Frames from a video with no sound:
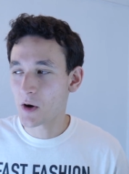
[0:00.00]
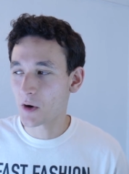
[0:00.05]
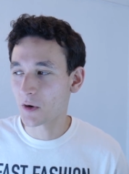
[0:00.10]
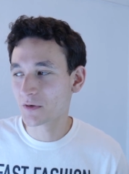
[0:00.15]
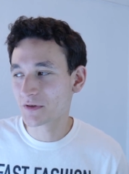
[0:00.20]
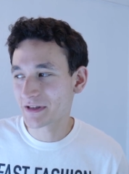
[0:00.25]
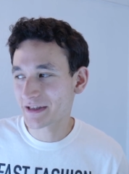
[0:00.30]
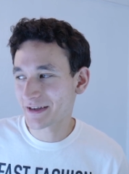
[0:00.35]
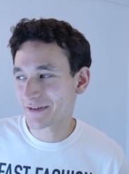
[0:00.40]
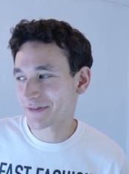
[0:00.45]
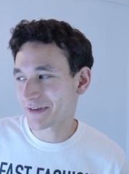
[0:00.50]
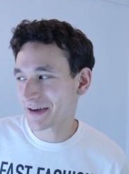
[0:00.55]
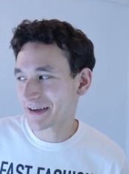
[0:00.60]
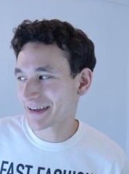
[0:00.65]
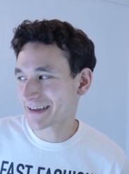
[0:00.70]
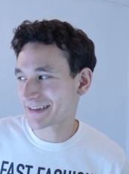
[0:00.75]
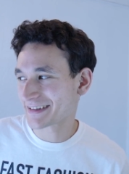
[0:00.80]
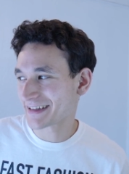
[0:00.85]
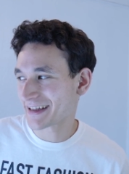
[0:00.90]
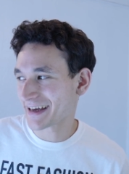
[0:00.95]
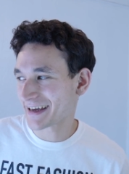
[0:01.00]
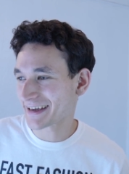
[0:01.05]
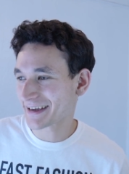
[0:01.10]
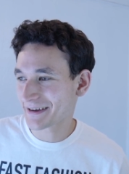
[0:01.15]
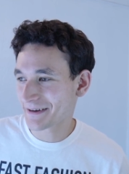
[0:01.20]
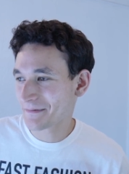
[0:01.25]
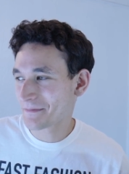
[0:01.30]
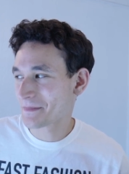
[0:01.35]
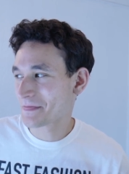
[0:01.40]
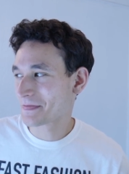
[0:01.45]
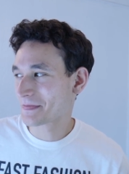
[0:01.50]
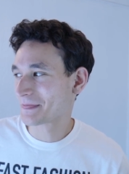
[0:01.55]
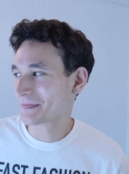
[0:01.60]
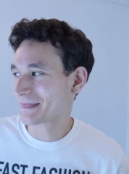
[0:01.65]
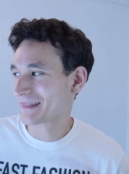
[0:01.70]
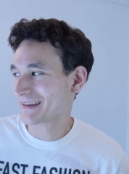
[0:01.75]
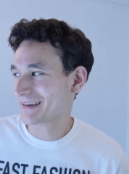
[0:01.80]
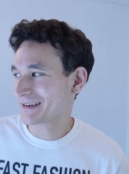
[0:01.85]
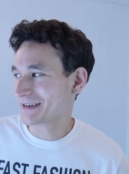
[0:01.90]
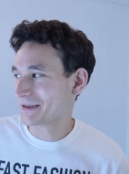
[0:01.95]
only if I can like,
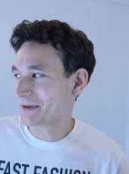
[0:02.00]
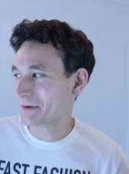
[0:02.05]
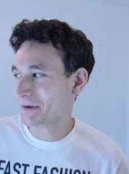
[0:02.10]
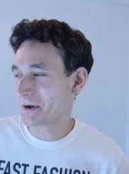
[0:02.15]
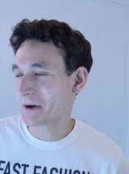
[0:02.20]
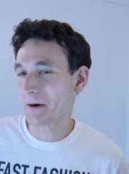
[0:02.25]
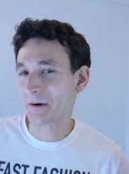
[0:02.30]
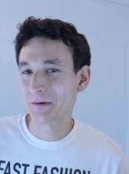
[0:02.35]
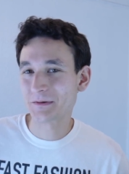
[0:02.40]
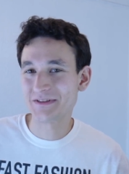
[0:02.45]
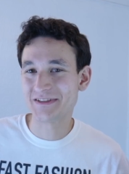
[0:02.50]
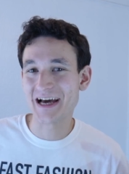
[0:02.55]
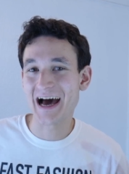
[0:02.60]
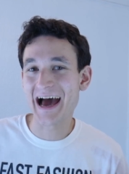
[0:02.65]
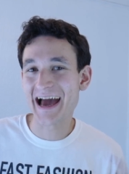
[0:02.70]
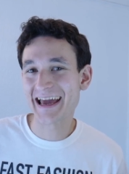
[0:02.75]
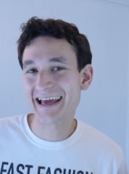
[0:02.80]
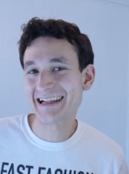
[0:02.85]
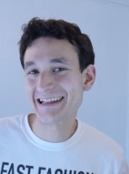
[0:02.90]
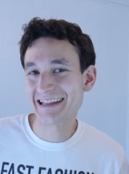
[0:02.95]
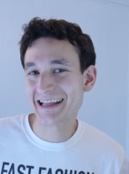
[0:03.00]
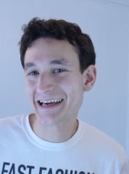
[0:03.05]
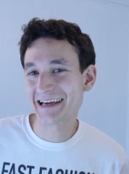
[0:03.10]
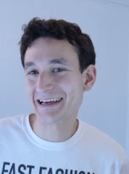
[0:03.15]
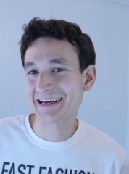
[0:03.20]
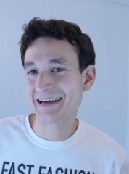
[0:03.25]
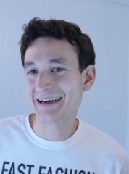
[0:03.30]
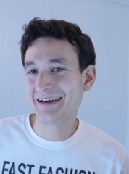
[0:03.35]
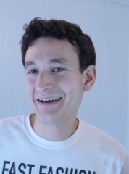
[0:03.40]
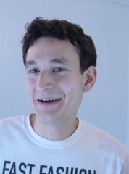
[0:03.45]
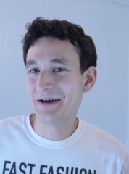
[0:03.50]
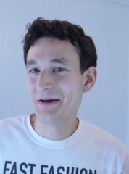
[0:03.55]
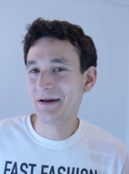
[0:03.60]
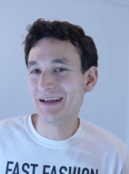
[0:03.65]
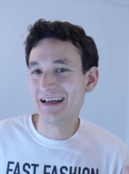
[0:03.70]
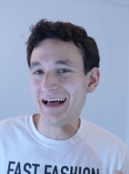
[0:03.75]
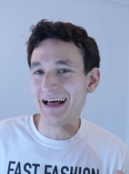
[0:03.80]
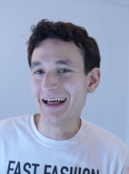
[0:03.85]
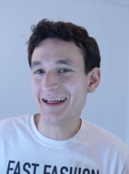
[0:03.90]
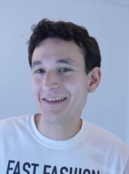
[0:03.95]
you know, die at like
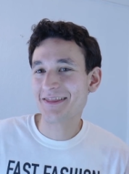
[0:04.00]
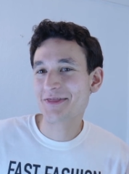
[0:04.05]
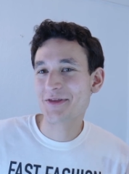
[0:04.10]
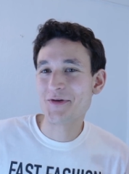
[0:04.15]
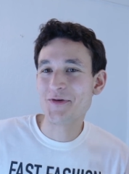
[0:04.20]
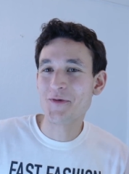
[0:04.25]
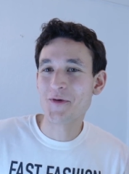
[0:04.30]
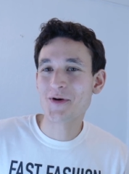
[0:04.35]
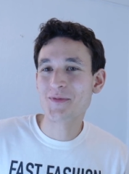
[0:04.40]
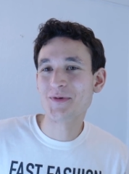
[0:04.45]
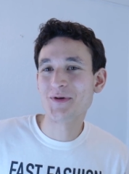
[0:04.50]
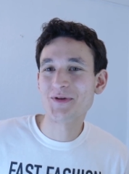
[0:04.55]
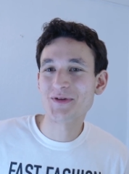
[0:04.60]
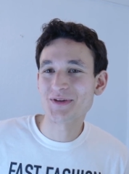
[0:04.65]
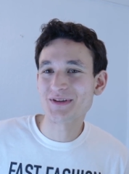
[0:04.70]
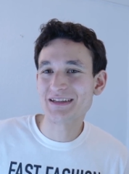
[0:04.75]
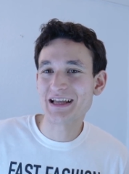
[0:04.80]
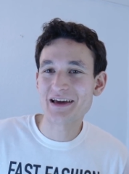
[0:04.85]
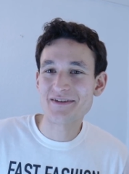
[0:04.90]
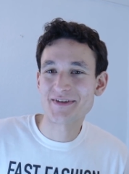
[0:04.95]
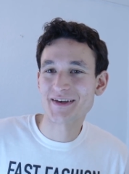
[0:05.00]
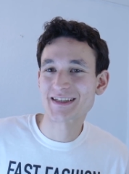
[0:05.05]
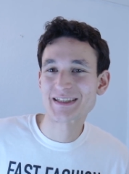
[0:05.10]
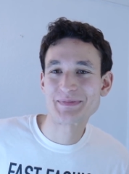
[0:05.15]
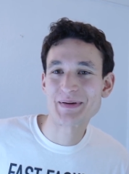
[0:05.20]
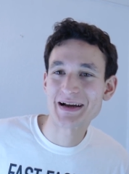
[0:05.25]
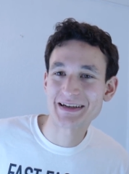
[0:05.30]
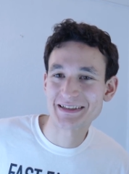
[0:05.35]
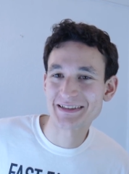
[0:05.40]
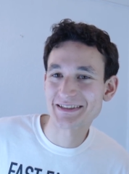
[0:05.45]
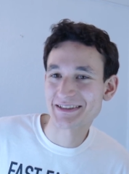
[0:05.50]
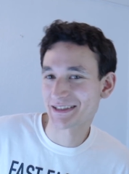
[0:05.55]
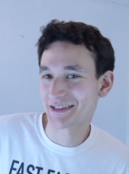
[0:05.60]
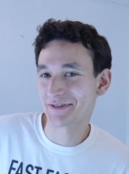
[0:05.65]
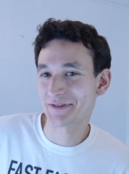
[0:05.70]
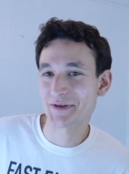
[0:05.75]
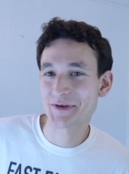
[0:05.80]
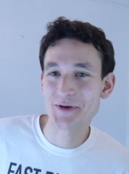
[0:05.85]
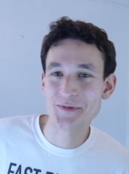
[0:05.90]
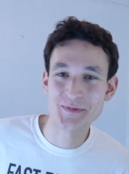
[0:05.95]
the normal life expectancy
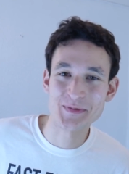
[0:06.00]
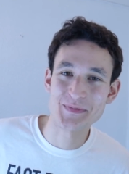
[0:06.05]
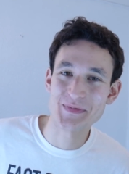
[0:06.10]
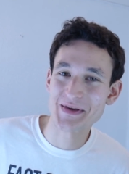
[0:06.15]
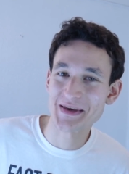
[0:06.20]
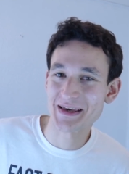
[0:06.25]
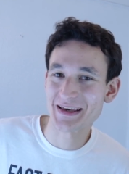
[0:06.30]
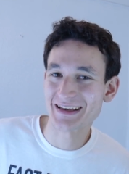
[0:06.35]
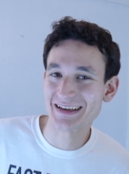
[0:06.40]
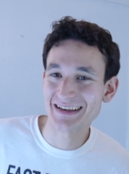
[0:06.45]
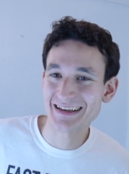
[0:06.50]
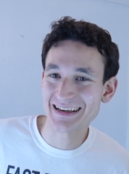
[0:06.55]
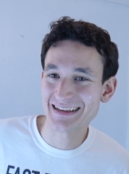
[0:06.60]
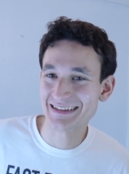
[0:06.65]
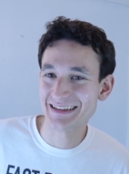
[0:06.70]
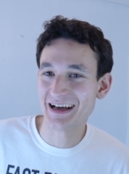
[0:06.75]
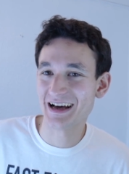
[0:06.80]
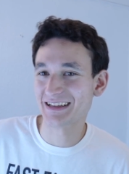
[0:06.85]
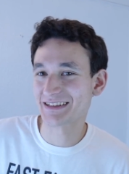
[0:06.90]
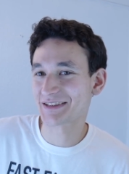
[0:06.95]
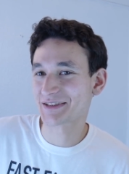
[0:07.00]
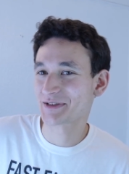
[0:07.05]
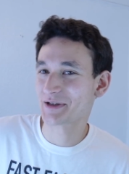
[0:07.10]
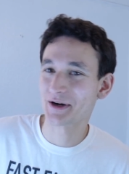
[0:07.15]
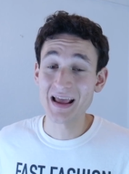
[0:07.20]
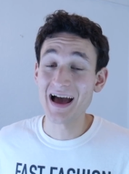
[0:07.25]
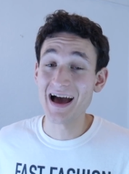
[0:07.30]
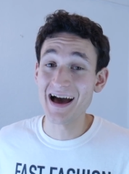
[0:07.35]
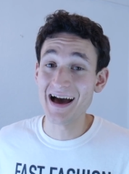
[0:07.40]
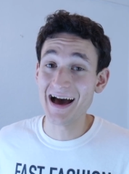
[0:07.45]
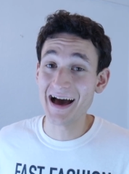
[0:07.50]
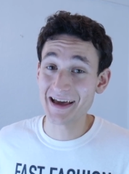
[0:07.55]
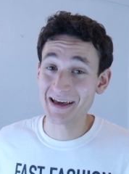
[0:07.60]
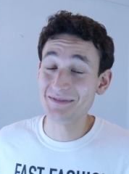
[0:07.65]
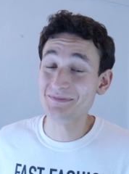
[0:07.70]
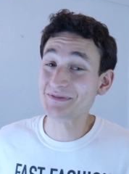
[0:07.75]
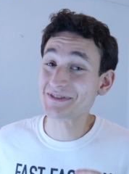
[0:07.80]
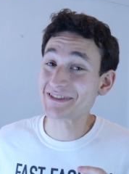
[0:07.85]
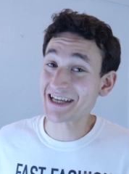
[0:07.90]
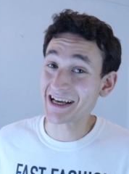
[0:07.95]
of a human being and not starve. I
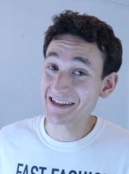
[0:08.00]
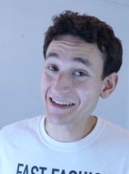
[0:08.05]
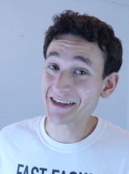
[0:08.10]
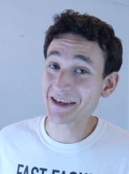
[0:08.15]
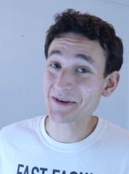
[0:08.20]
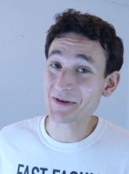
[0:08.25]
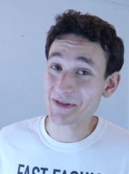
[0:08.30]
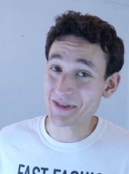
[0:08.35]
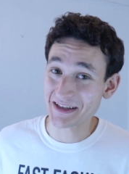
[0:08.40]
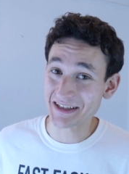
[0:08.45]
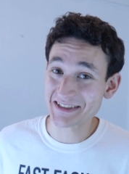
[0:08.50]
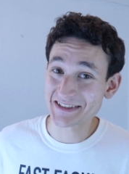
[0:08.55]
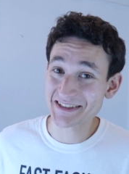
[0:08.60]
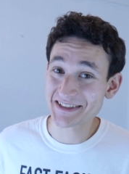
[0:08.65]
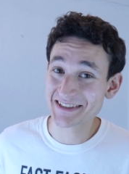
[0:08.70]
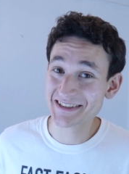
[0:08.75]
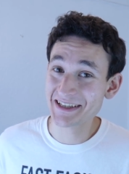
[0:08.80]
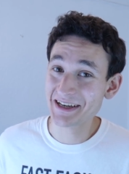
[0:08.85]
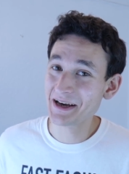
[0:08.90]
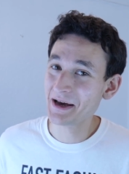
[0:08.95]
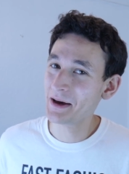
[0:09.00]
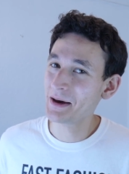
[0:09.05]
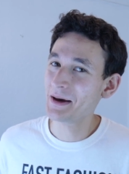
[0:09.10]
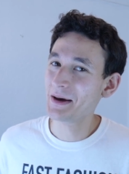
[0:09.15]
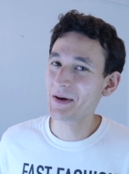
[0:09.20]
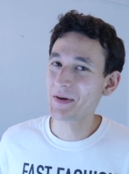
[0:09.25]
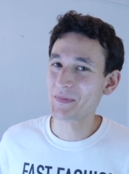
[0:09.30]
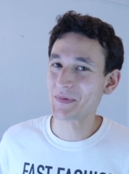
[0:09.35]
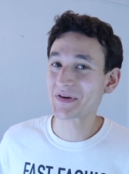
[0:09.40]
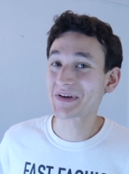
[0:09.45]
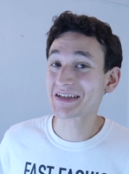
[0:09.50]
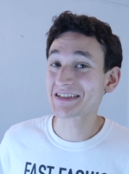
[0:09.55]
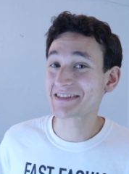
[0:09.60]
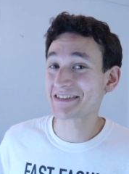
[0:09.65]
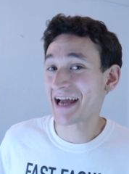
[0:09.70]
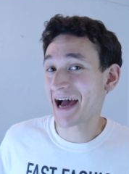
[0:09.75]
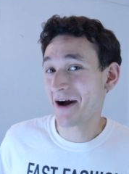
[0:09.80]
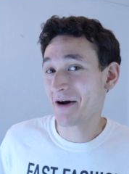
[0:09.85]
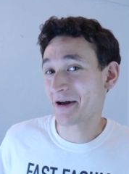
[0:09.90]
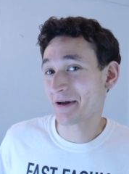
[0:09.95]
am telling you this because
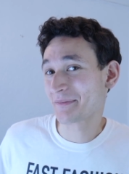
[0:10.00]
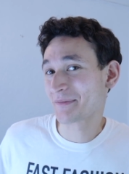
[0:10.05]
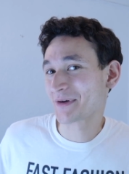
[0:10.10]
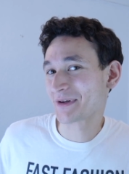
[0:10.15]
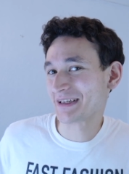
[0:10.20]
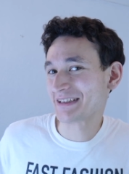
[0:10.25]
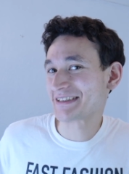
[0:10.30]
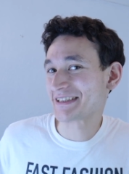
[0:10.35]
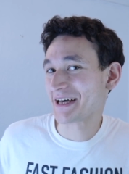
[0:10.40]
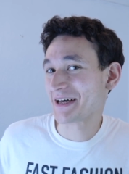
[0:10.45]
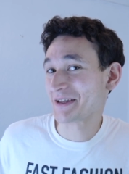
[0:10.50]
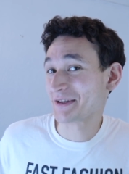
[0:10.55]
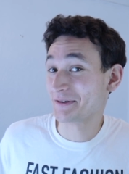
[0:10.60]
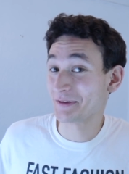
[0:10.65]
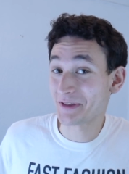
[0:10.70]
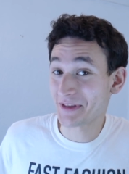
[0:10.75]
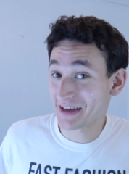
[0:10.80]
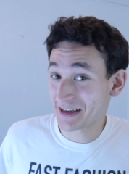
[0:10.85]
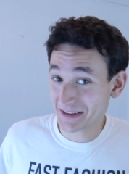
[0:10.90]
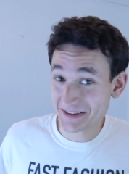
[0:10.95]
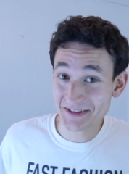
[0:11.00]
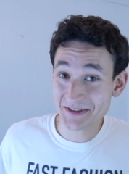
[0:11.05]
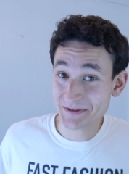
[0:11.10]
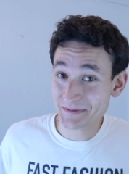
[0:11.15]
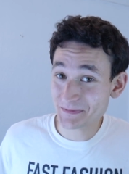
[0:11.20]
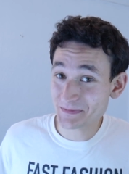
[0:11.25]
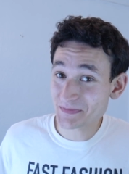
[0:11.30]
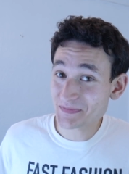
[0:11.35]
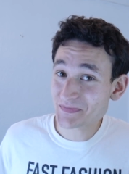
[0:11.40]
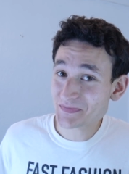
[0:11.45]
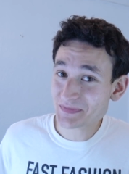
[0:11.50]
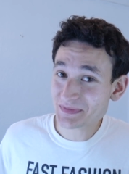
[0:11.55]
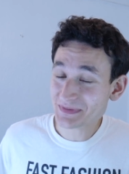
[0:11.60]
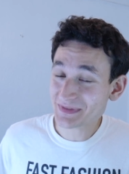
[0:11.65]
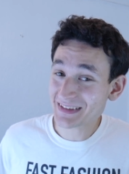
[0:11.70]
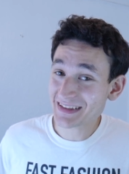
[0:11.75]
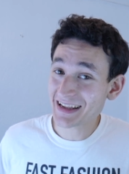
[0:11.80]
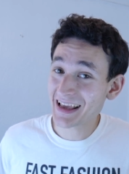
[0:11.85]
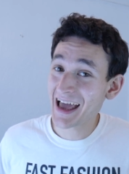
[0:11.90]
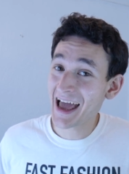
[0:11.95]
now I am gonna tell you this.
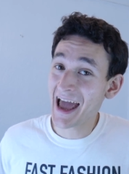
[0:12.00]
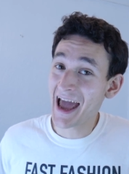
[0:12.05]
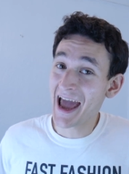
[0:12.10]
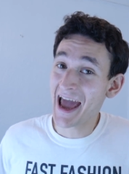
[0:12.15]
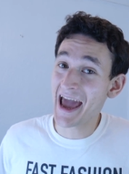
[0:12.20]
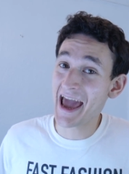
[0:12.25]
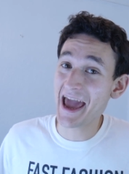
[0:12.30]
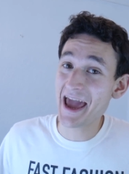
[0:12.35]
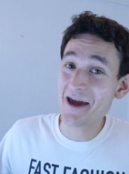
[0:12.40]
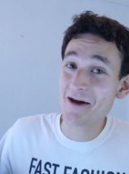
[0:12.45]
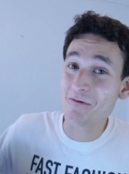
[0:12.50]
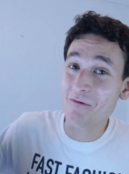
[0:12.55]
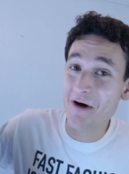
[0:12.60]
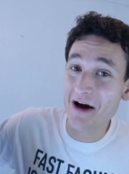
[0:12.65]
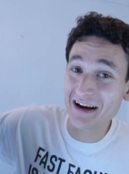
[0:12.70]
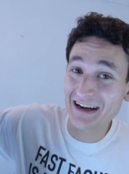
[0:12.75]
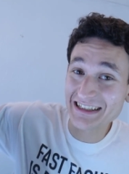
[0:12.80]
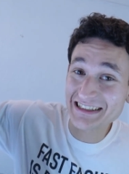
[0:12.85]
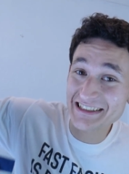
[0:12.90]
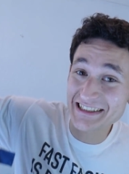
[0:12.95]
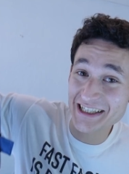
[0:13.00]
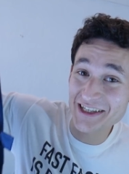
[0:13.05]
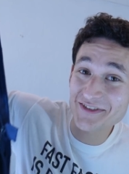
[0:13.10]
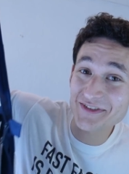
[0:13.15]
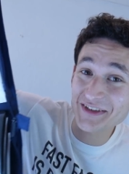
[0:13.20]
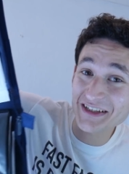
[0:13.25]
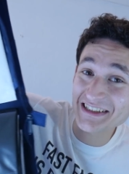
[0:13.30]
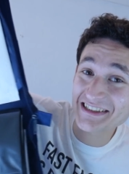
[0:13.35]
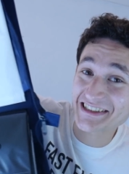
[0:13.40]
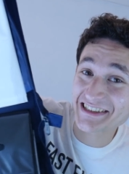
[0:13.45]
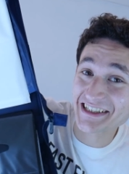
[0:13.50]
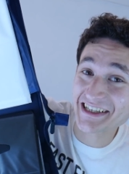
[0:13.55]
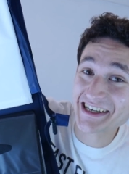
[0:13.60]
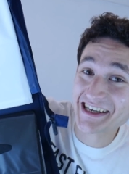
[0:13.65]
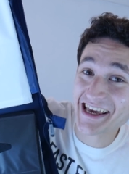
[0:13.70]
Hey, want a DVD